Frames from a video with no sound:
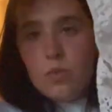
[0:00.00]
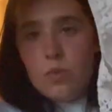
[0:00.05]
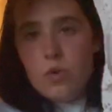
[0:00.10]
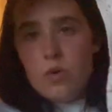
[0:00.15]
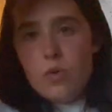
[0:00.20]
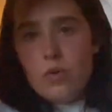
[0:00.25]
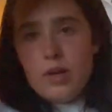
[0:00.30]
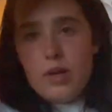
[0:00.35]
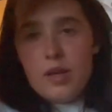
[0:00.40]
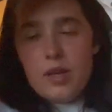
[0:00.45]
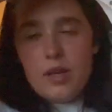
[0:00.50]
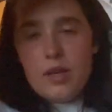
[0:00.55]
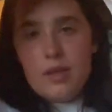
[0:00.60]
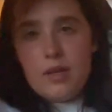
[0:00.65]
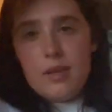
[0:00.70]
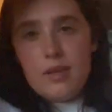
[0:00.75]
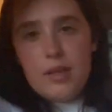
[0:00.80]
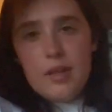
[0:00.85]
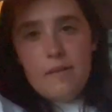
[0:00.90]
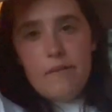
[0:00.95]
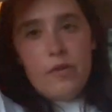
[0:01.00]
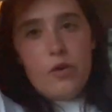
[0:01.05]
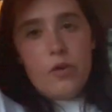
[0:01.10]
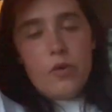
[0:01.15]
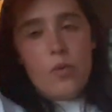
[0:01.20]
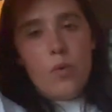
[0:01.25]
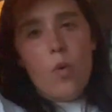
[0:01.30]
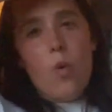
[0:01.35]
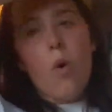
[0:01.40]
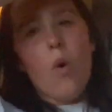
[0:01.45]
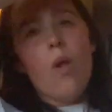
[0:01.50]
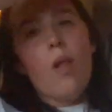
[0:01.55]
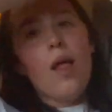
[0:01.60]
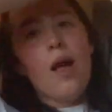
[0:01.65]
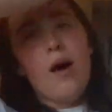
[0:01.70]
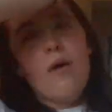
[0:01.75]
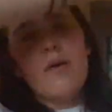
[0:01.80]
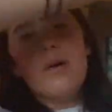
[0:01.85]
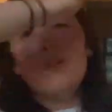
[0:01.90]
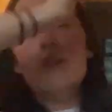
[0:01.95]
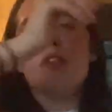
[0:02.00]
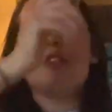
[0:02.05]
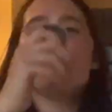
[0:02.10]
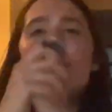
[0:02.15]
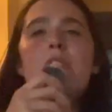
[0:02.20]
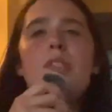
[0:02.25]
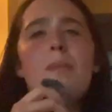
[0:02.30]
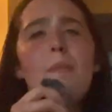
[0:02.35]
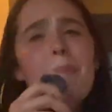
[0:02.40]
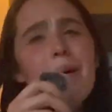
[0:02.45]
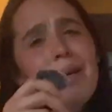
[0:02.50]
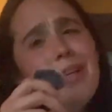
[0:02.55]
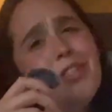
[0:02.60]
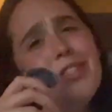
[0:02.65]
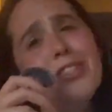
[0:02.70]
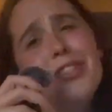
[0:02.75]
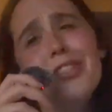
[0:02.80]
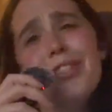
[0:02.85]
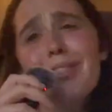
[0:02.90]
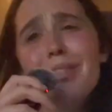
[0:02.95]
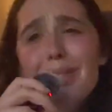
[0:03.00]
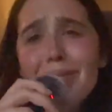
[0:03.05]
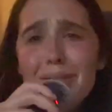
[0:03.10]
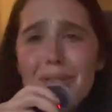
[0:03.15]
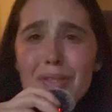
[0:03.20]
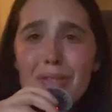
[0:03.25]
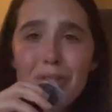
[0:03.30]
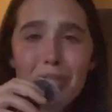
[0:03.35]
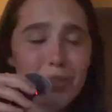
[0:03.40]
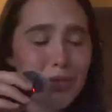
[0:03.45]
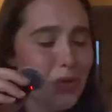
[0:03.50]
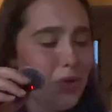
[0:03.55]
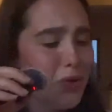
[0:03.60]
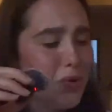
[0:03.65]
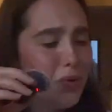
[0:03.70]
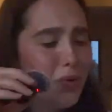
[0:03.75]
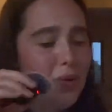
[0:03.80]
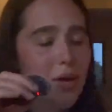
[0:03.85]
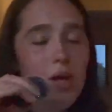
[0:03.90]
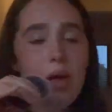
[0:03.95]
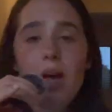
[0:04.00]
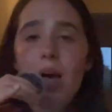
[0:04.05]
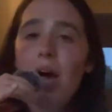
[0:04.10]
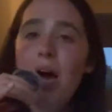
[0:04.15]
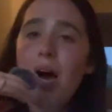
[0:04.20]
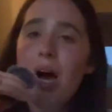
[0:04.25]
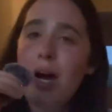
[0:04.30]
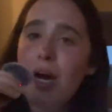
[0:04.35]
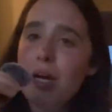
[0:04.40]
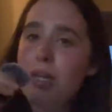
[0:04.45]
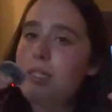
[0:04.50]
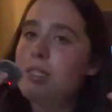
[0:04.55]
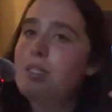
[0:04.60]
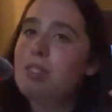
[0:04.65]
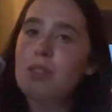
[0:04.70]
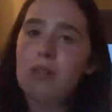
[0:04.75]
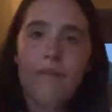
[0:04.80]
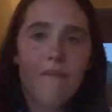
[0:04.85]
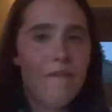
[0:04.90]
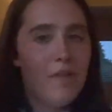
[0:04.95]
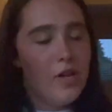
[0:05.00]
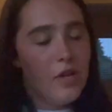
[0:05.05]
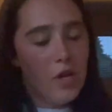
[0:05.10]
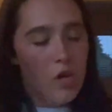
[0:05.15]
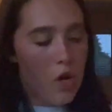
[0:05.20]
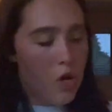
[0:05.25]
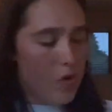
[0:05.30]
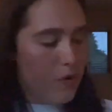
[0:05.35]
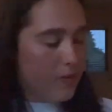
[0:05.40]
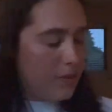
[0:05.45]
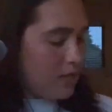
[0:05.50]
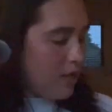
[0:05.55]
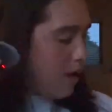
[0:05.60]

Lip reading: will give you all. I'll insert some pictures to show and videos.